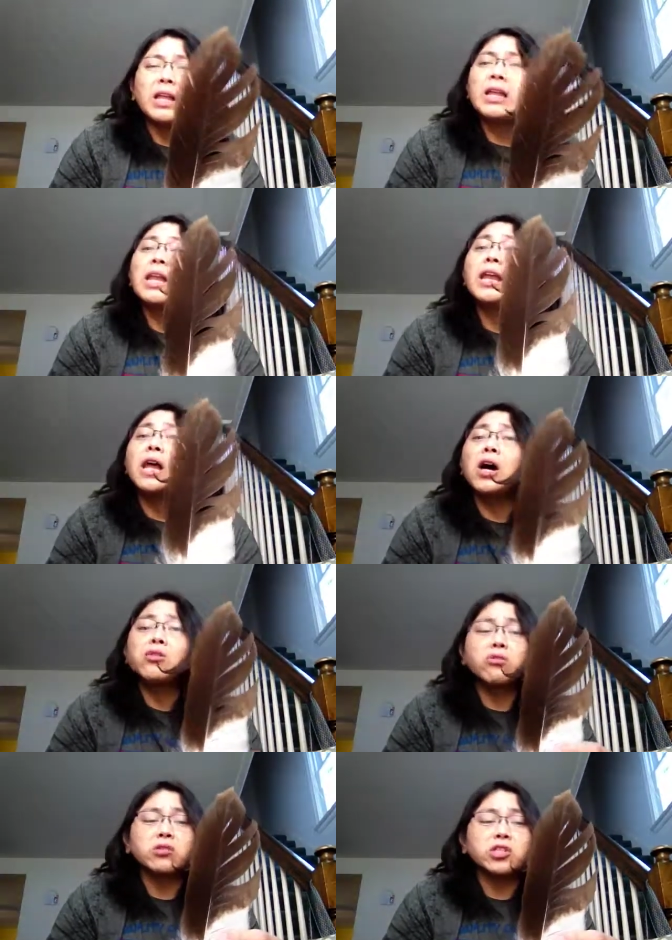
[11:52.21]
Let
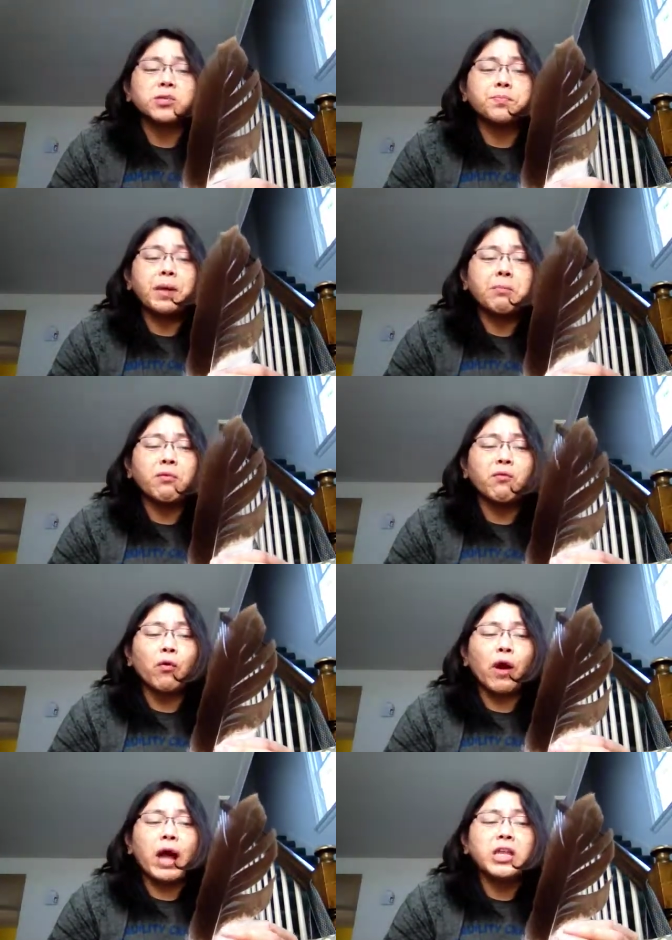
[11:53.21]
others speak
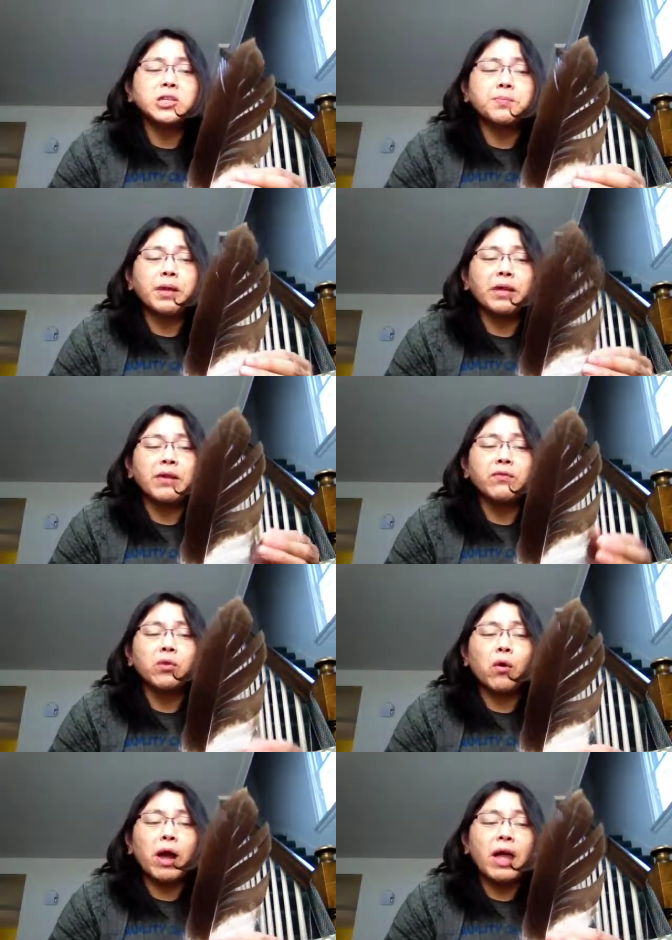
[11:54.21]
before I speak, even
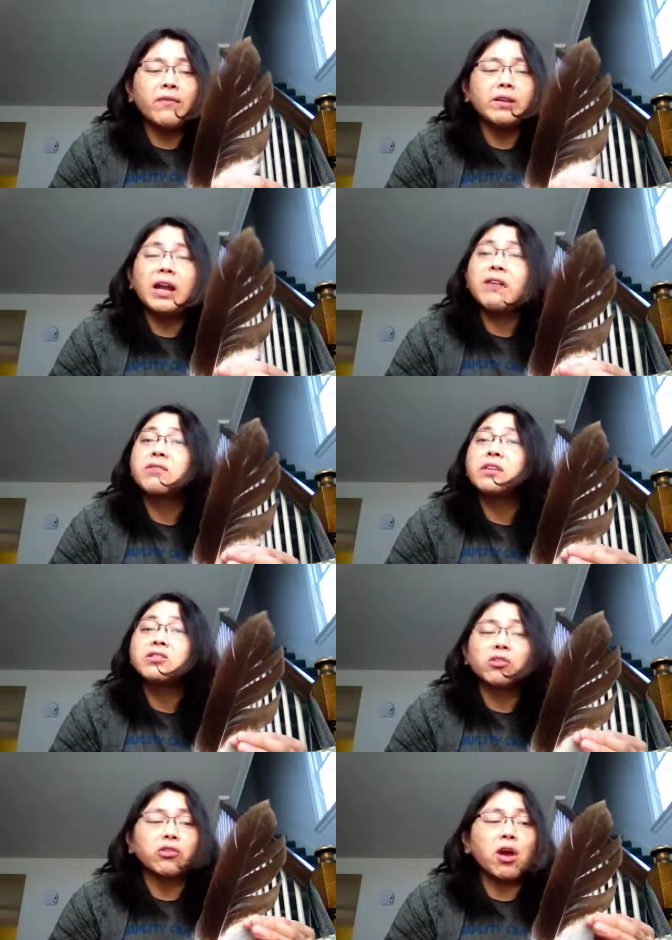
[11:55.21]
though I have a lot of
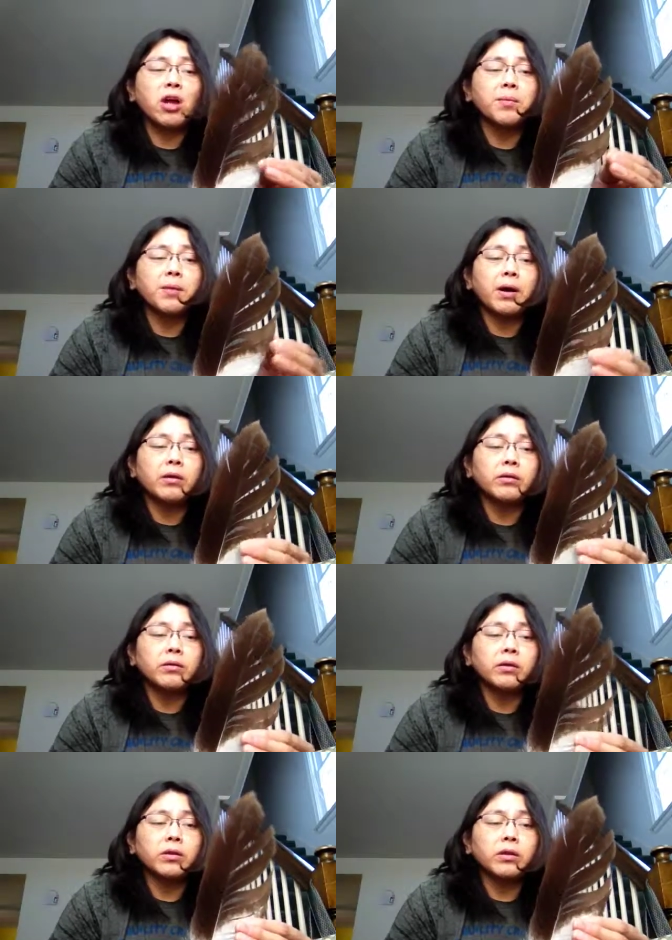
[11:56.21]
things to talk about.
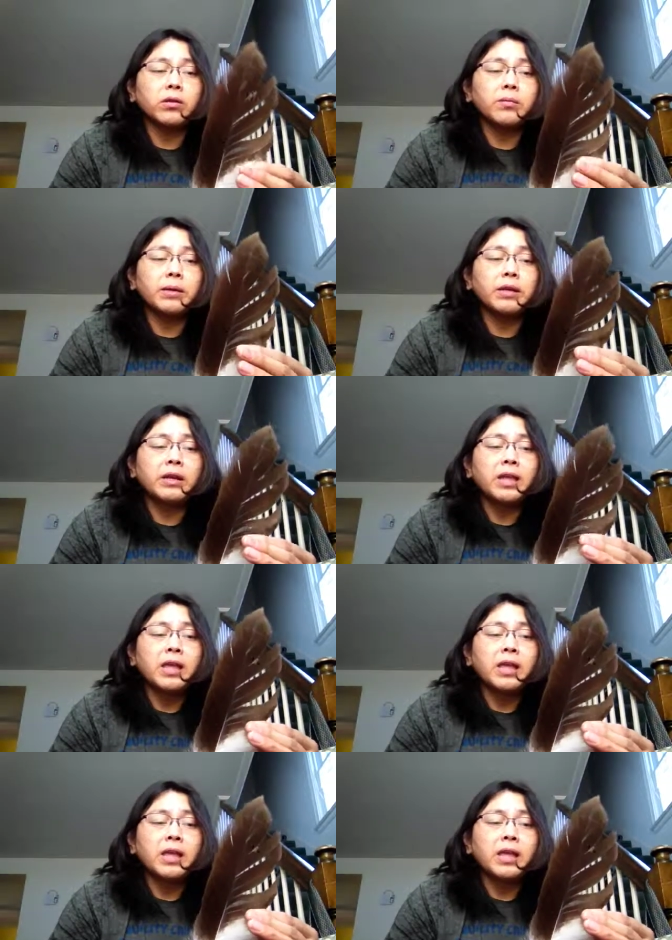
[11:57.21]
You know what I mean?